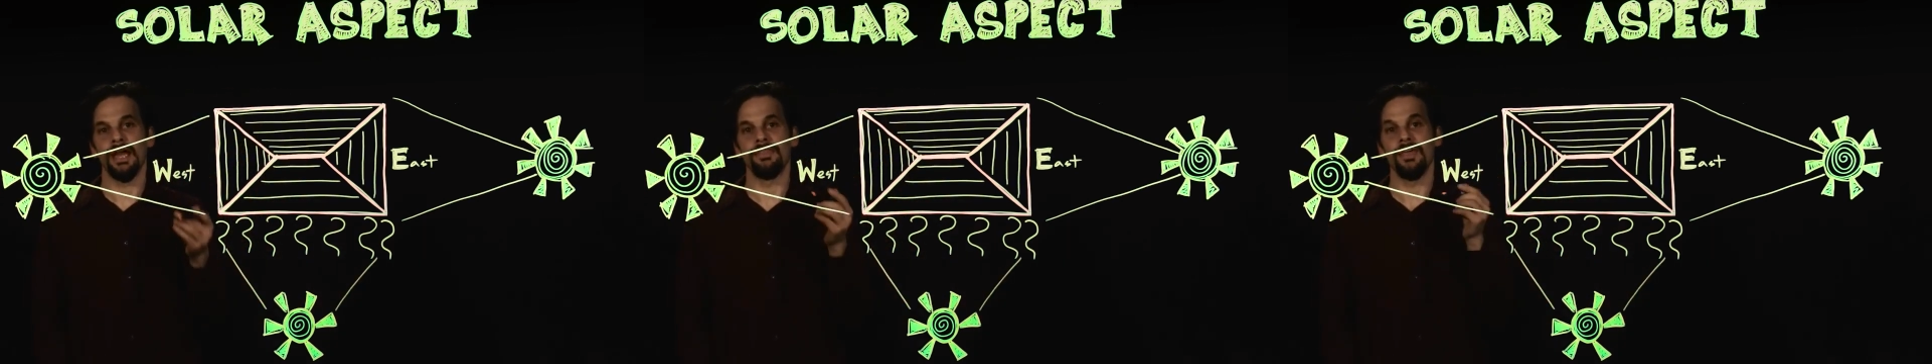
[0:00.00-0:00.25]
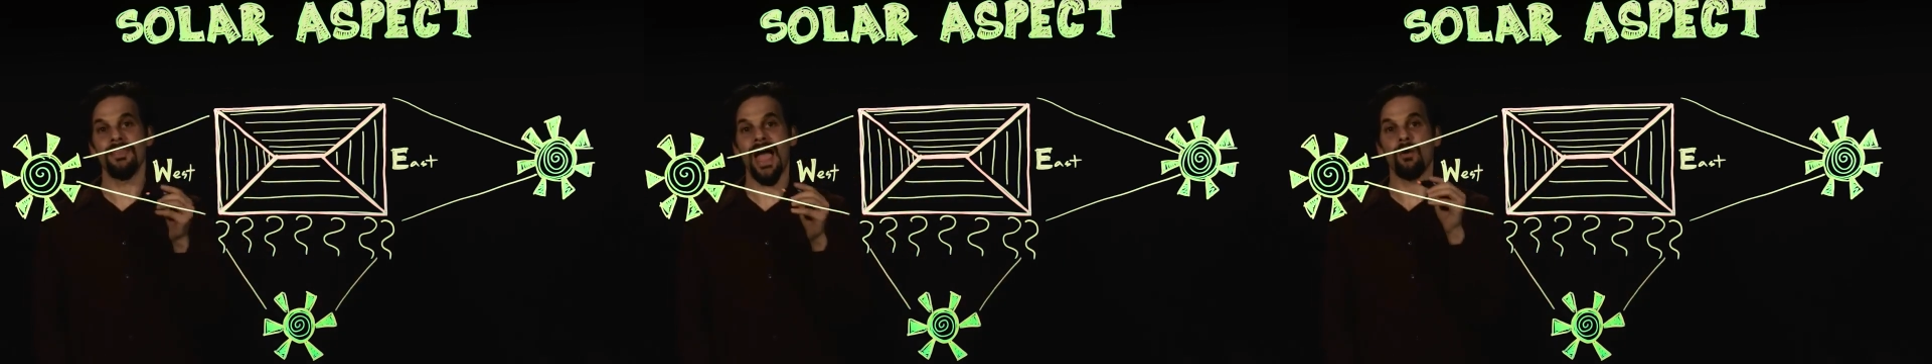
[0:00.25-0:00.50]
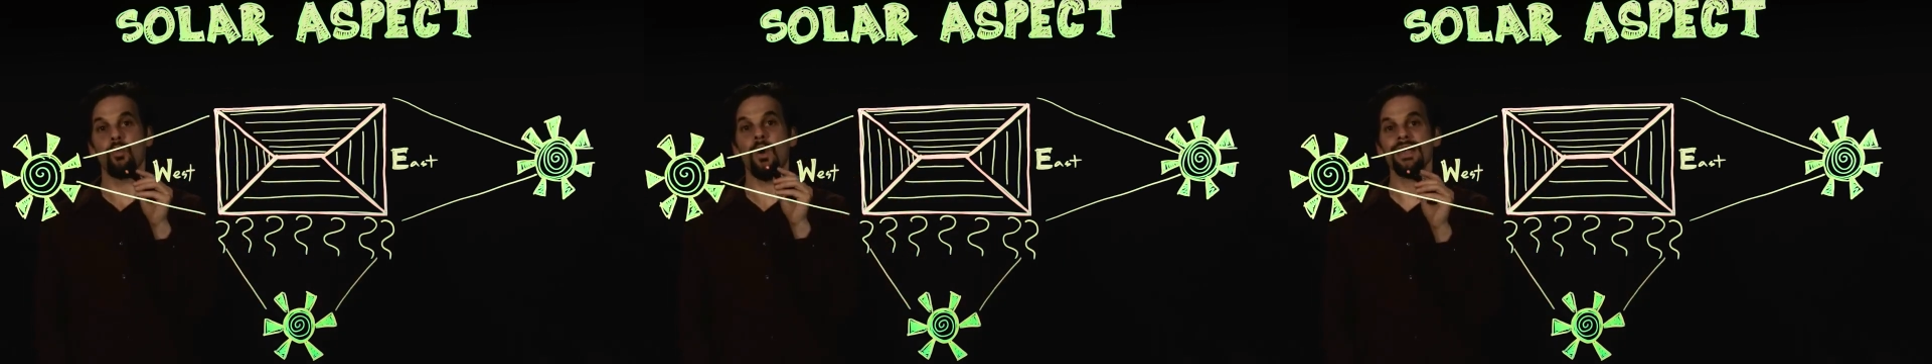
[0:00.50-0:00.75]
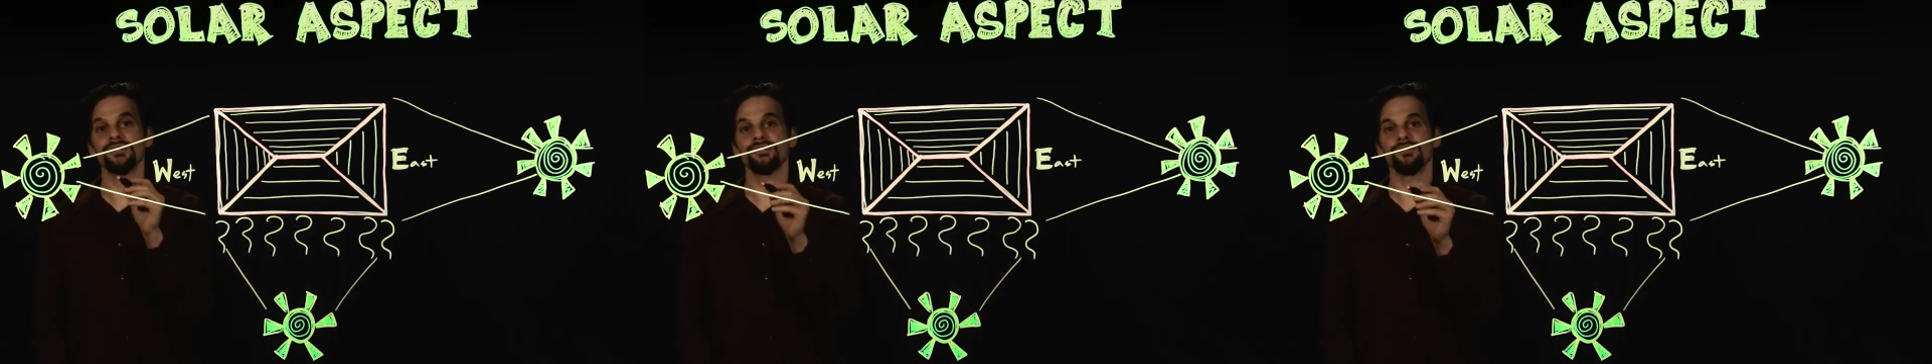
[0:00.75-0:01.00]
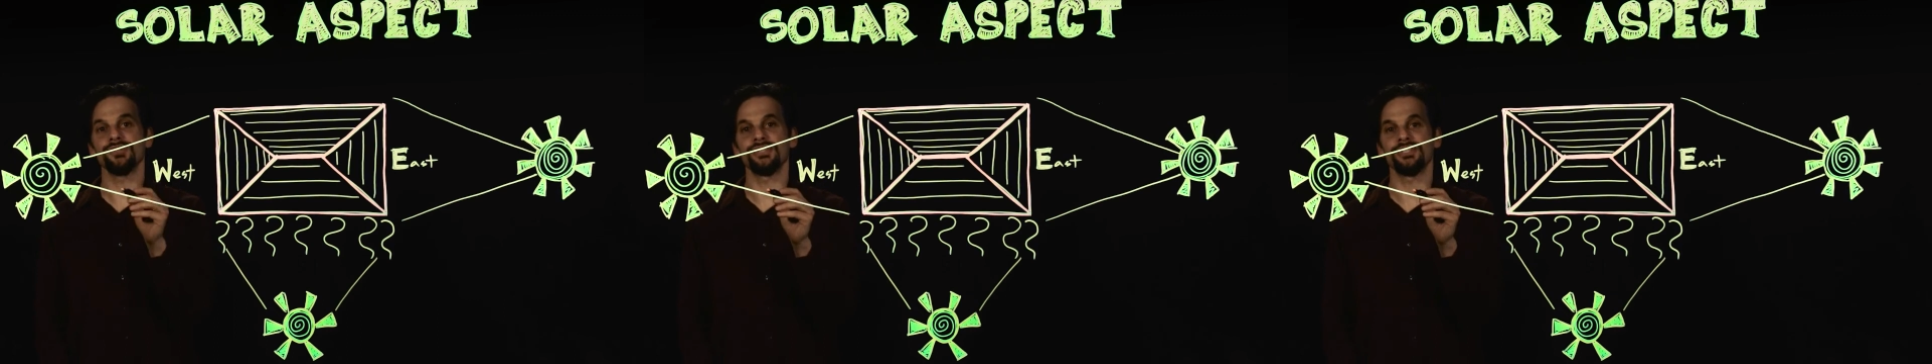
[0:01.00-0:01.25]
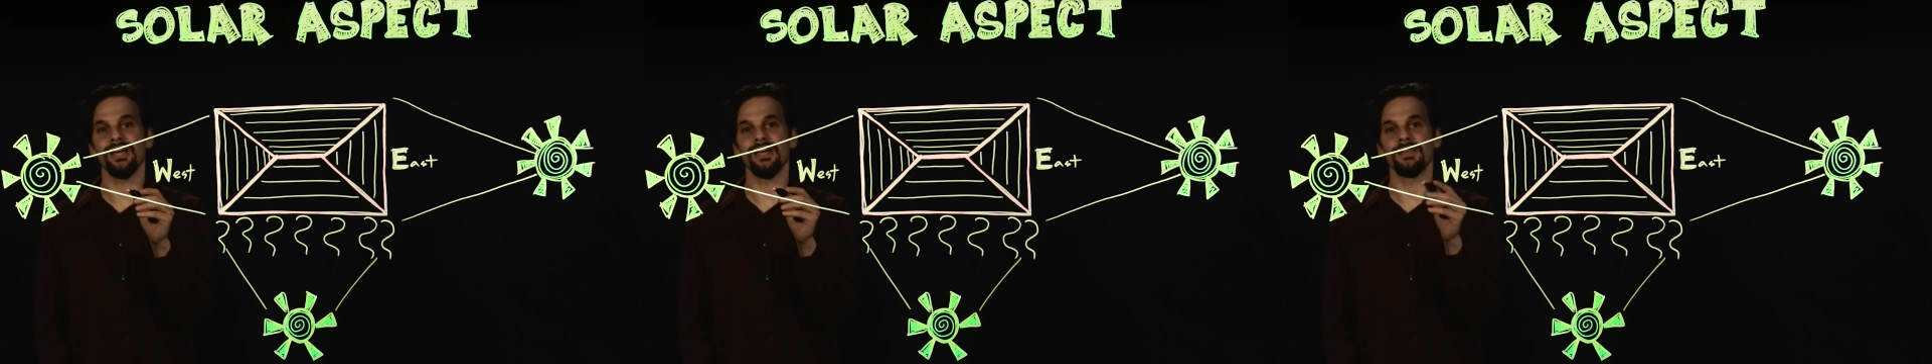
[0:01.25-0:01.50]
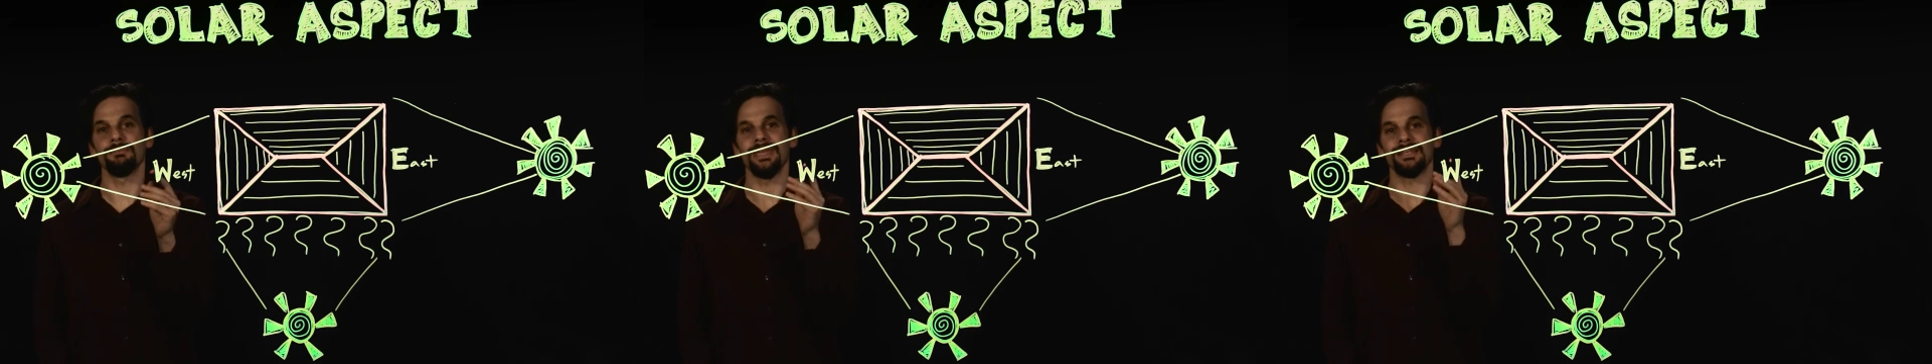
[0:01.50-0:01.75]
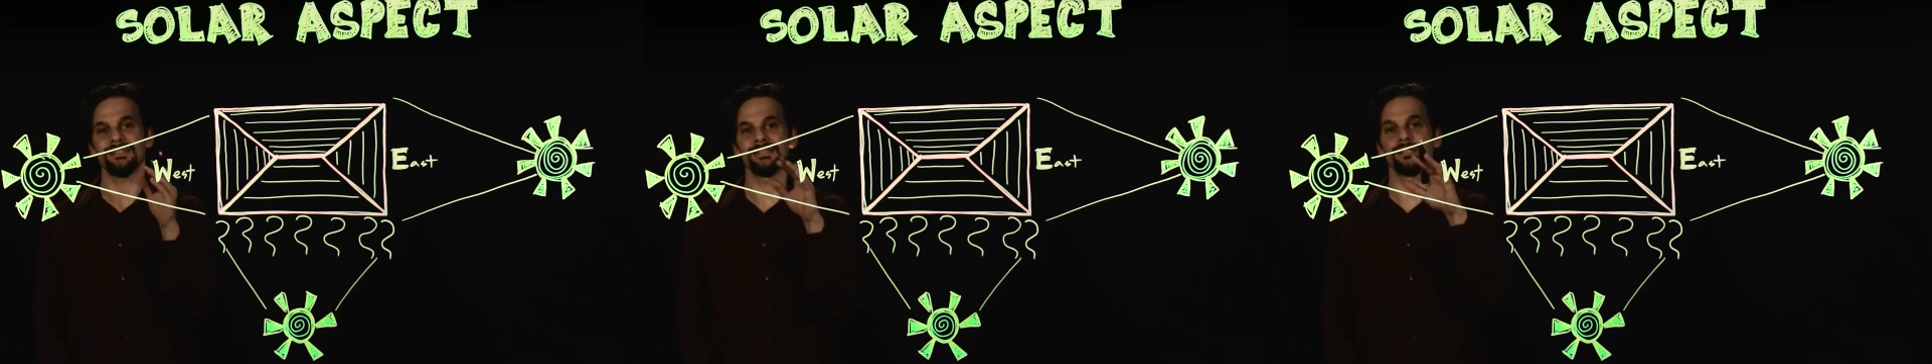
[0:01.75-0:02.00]
and then that western sun
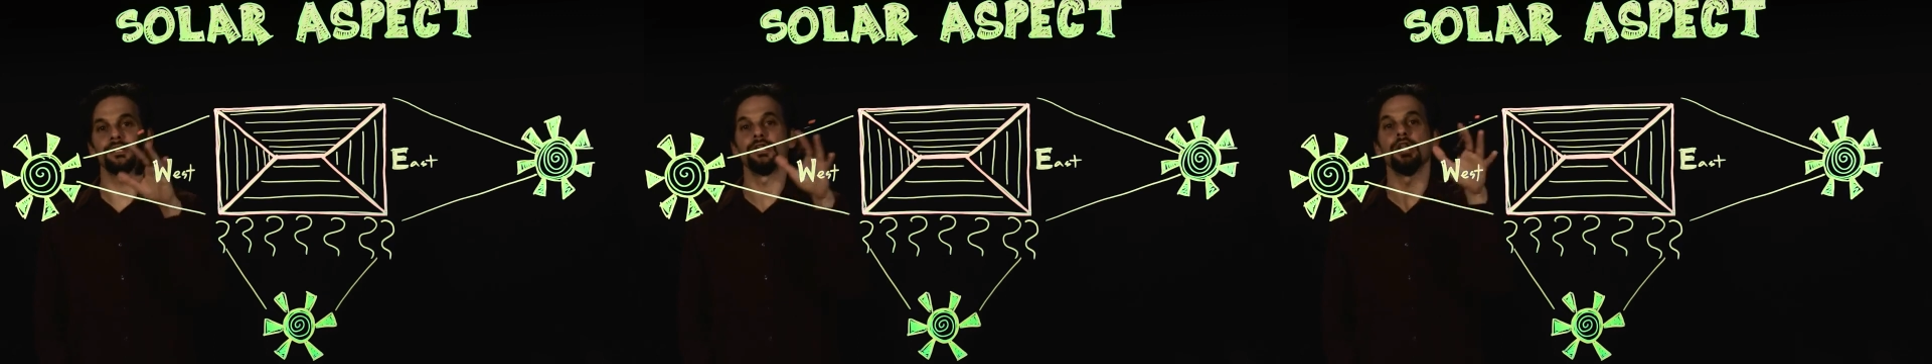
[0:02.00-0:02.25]
makes its